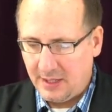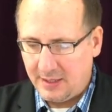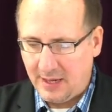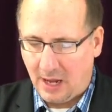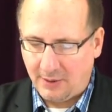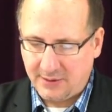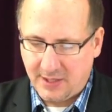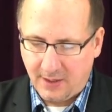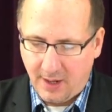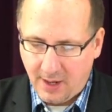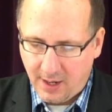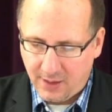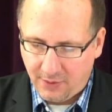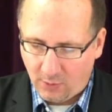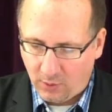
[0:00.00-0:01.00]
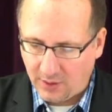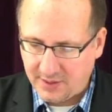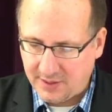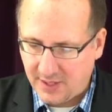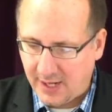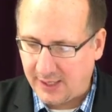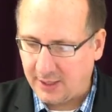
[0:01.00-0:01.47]
Now, today, the word
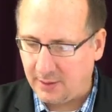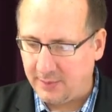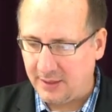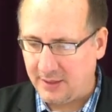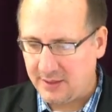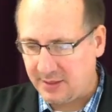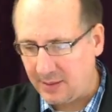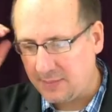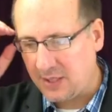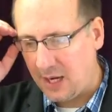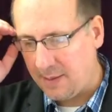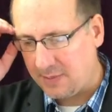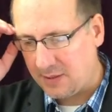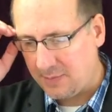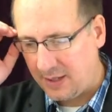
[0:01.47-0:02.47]
sacrament sometimes